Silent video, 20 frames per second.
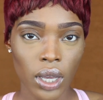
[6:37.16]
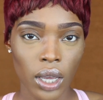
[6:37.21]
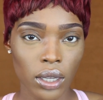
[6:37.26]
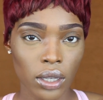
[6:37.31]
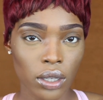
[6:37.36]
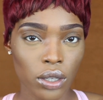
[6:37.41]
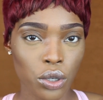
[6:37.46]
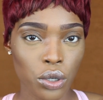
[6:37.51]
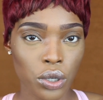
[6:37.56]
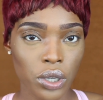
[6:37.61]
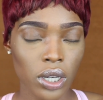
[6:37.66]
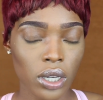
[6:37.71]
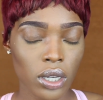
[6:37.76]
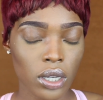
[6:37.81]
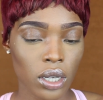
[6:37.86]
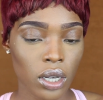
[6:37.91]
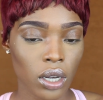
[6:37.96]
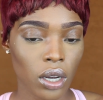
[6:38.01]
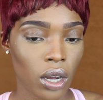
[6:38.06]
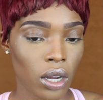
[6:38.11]
And the trick
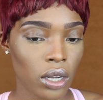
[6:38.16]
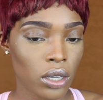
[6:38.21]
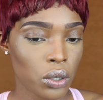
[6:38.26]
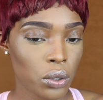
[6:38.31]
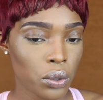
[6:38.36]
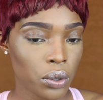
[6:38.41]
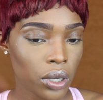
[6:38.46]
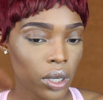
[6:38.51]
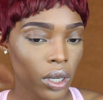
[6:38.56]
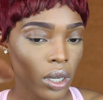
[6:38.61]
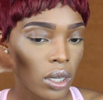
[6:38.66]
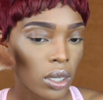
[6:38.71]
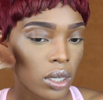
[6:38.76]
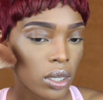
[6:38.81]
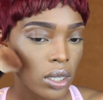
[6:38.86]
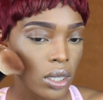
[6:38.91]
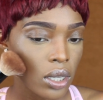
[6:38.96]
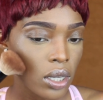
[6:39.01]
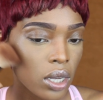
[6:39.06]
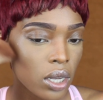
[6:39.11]
to contouring
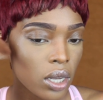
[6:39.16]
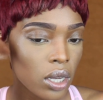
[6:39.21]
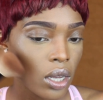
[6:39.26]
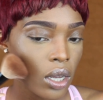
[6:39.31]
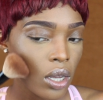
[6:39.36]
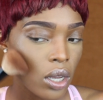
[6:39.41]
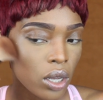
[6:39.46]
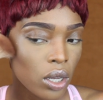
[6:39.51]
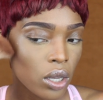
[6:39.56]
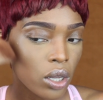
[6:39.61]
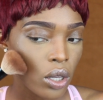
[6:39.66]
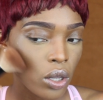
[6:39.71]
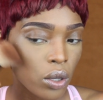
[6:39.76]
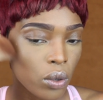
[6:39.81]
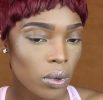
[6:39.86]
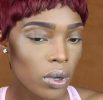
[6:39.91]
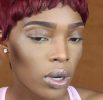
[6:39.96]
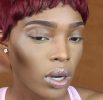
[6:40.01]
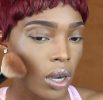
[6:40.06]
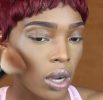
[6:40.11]
is you
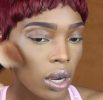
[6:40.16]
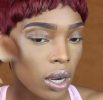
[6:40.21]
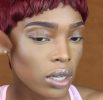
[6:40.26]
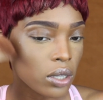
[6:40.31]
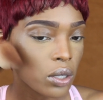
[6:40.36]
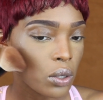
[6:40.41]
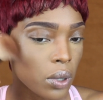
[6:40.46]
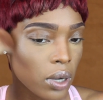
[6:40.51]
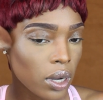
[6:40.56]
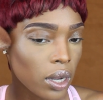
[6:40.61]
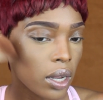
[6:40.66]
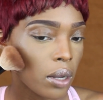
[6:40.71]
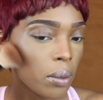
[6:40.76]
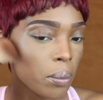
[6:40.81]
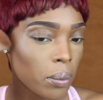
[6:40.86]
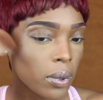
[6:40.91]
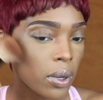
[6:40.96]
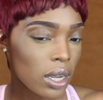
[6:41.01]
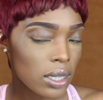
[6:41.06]
want to contour up.